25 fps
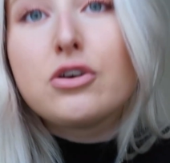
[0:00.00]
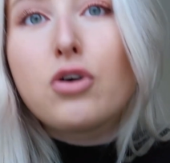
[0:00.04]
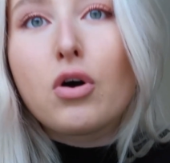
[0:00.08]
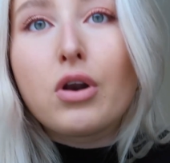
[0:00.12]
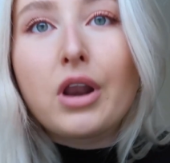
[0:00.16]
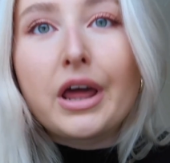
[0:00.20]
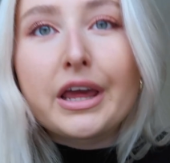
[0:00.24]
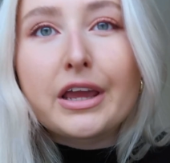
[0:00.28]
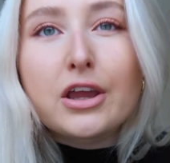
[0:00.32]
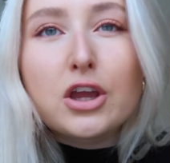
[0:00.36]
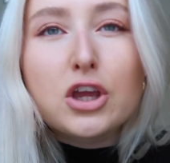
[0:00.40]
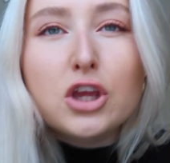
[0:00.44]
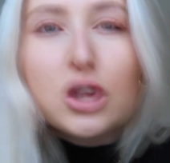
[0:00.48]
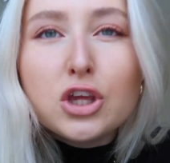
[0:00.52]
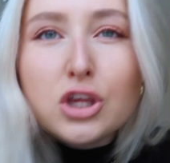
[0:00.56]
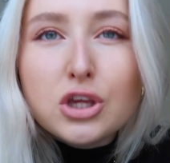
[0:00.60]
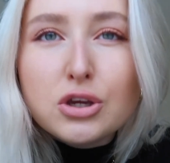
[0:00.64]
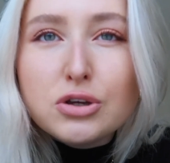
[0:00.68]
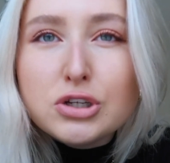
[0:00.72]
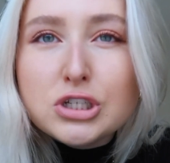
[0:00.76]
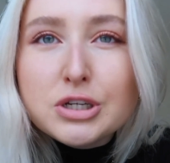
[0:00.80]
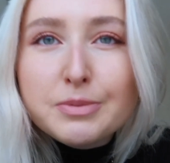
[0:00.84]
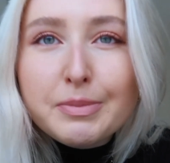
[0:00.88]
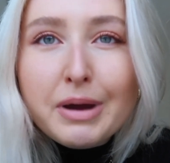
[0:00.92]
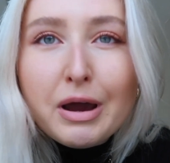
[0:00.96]
not like a
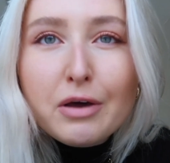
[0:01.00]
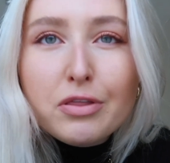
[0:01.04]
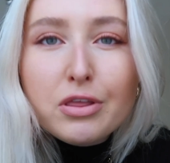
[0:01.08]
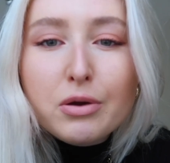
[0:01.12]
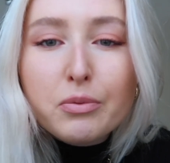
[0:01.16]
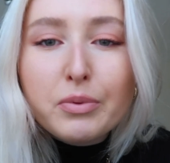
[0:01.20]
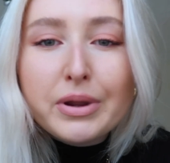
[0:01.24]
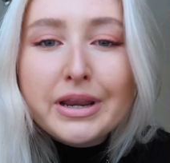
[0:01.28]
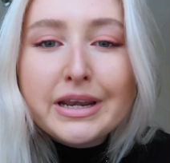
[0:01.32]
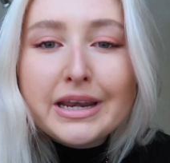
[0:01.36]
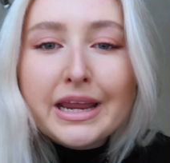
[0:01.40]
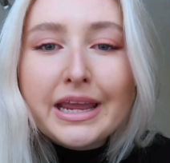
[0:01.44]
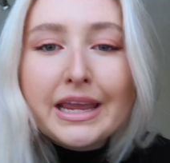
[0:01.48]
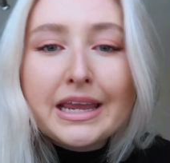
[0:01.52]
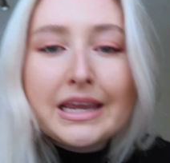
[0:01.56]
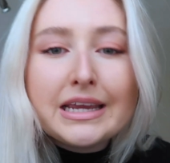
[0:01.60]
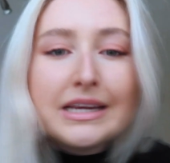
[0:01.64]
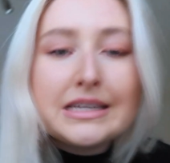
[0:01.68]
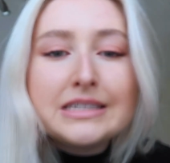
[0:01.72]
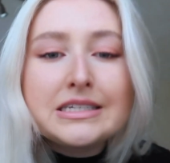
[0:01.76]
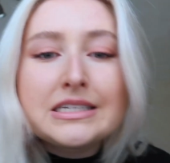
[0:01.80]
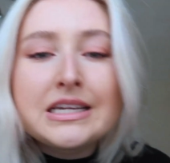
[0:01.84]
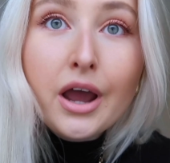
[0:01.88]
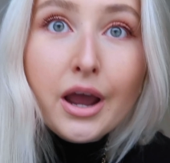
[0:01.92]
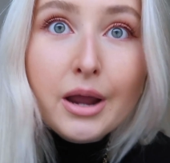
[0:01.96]
huge amount that we
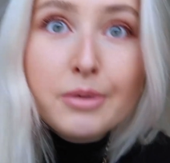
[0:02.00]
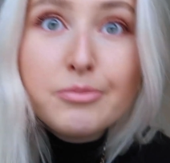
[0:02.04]
need.